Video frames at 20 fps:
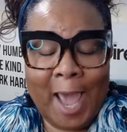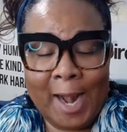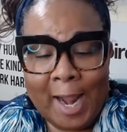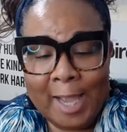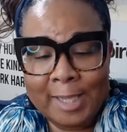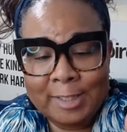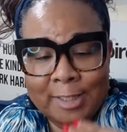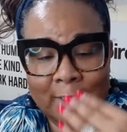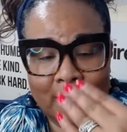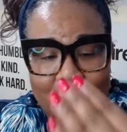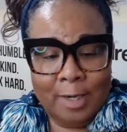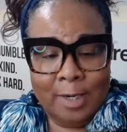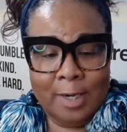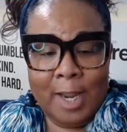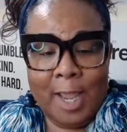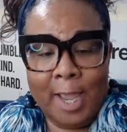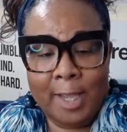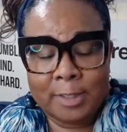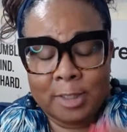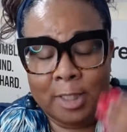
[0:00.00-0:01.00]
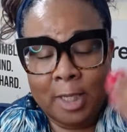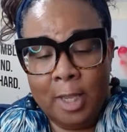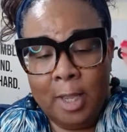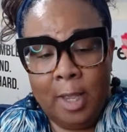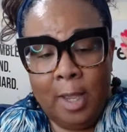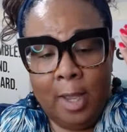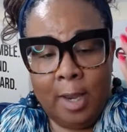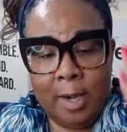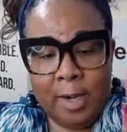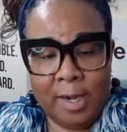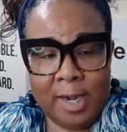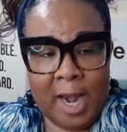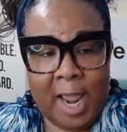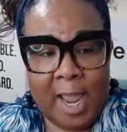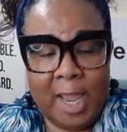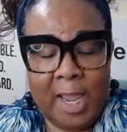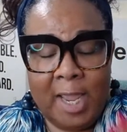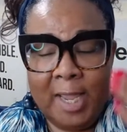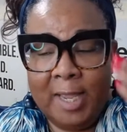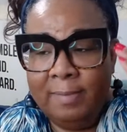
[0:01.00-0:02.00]
like to connect
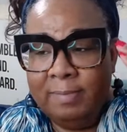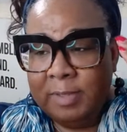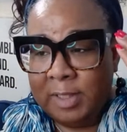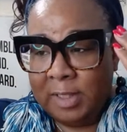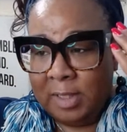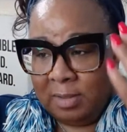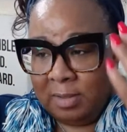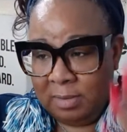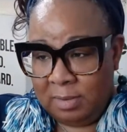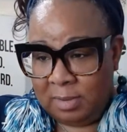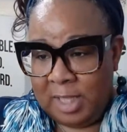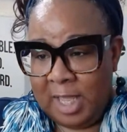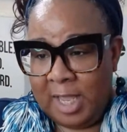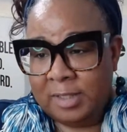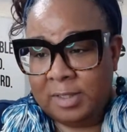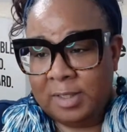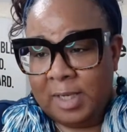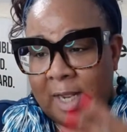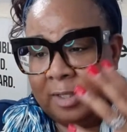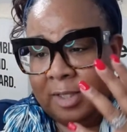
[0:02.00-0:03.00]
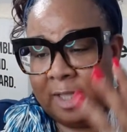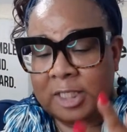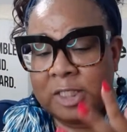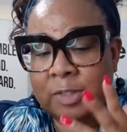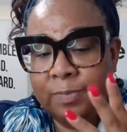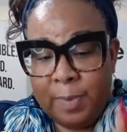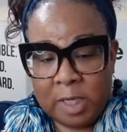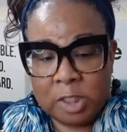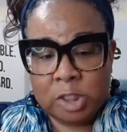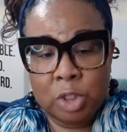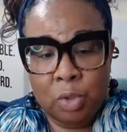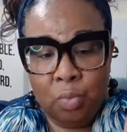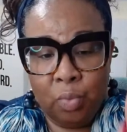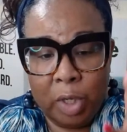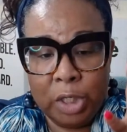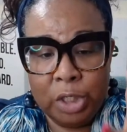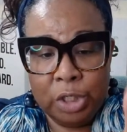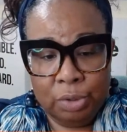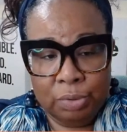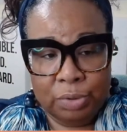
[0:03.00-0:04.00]
names and things like that, especially
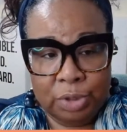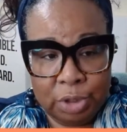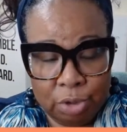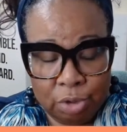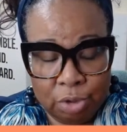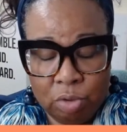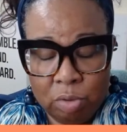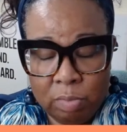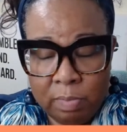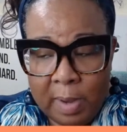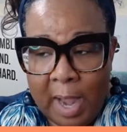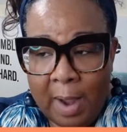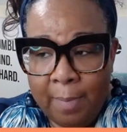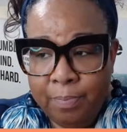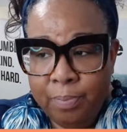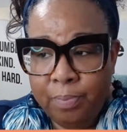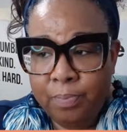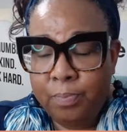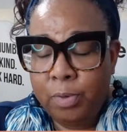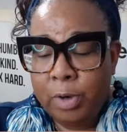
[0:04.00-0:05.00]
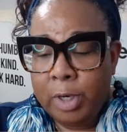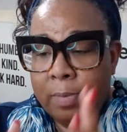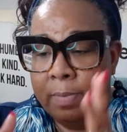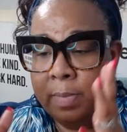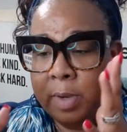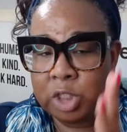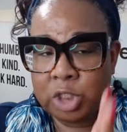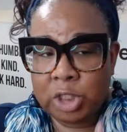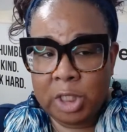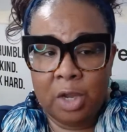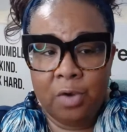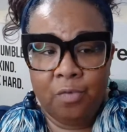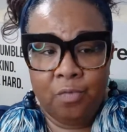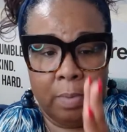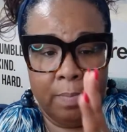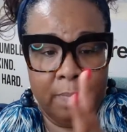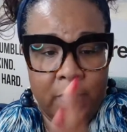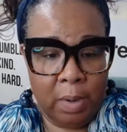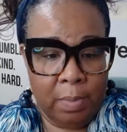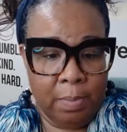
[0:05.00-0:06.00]
with YouTube. I pretty much can
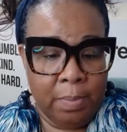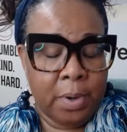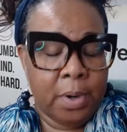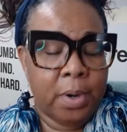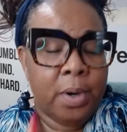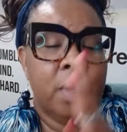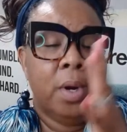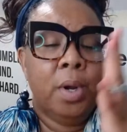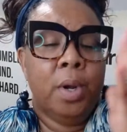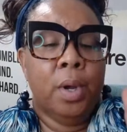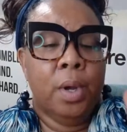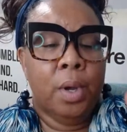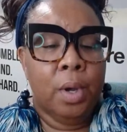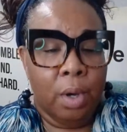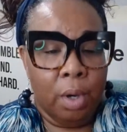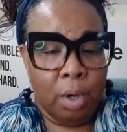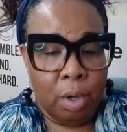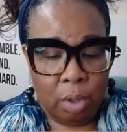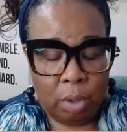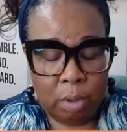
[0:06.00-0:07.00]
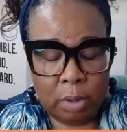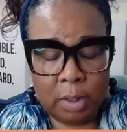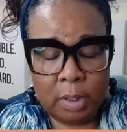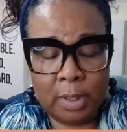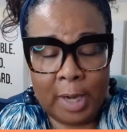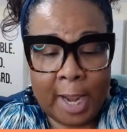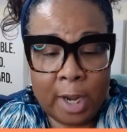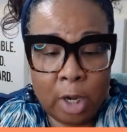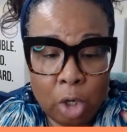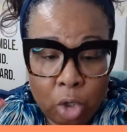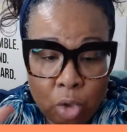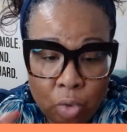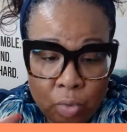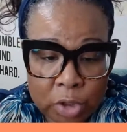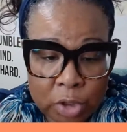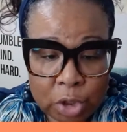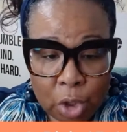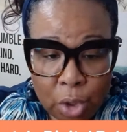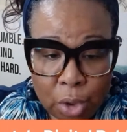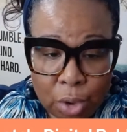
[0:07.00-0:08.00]
remember like who
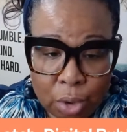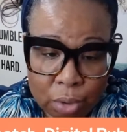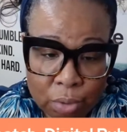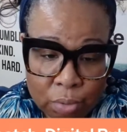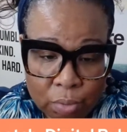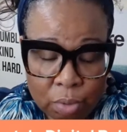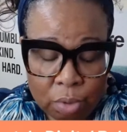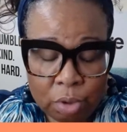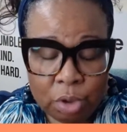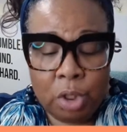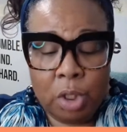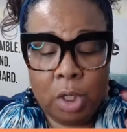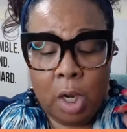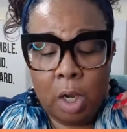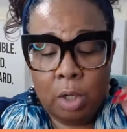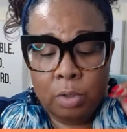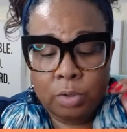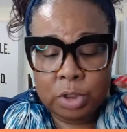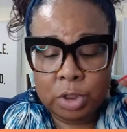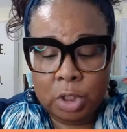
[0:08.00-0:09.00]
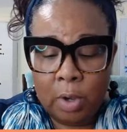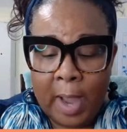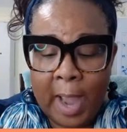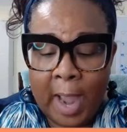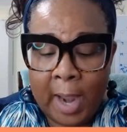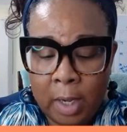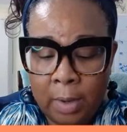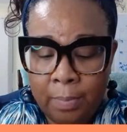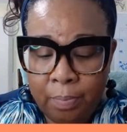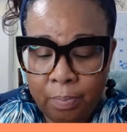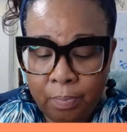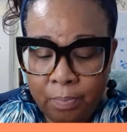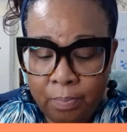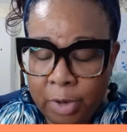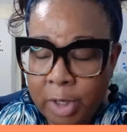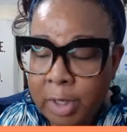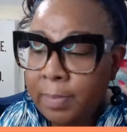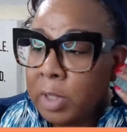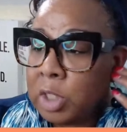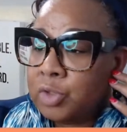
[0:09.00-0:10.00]
is who, so I can
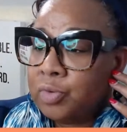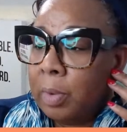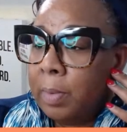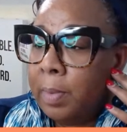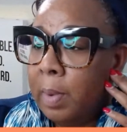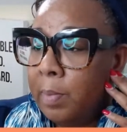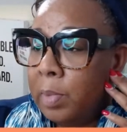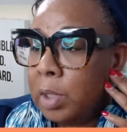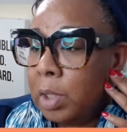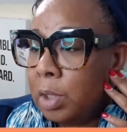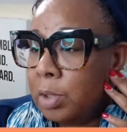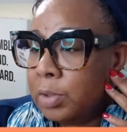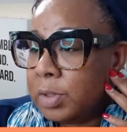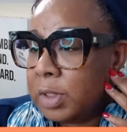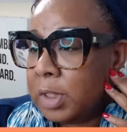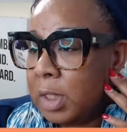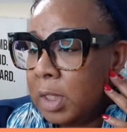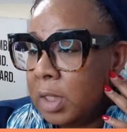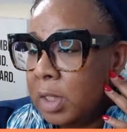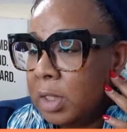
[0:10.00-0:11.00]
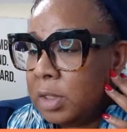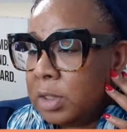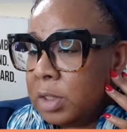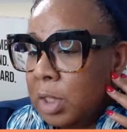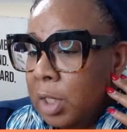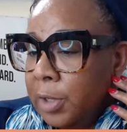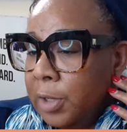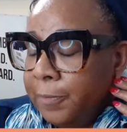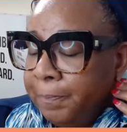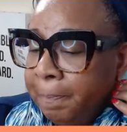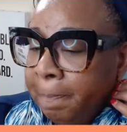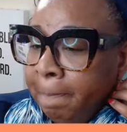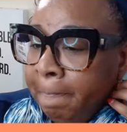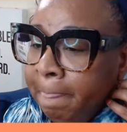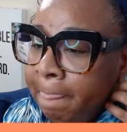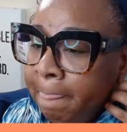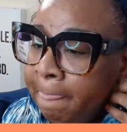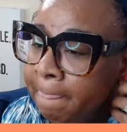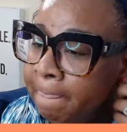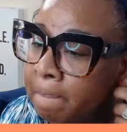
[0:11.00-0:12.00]
pretty much remember those things. So
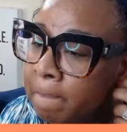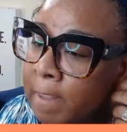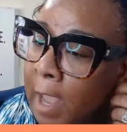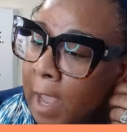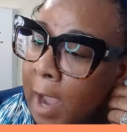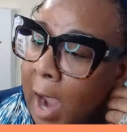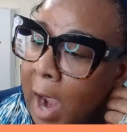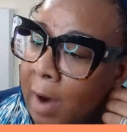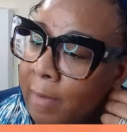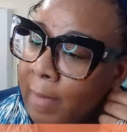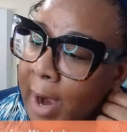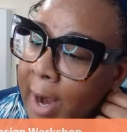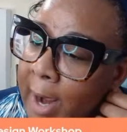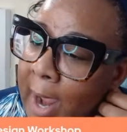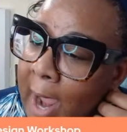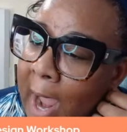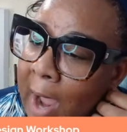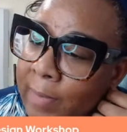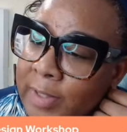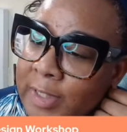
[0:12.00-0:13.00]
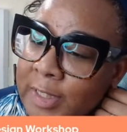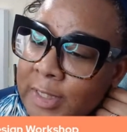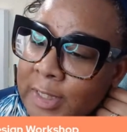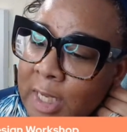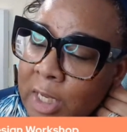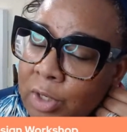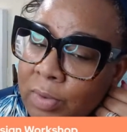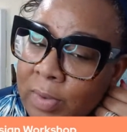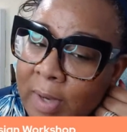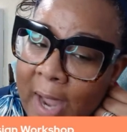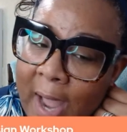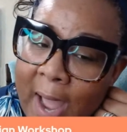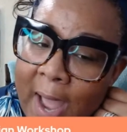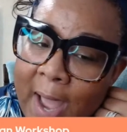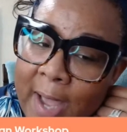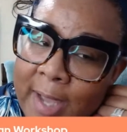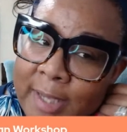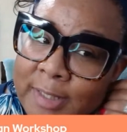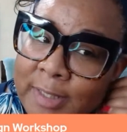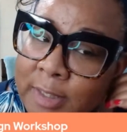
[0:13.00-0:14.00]
all right, I will see you
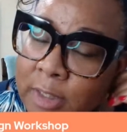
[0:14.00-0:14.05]
guys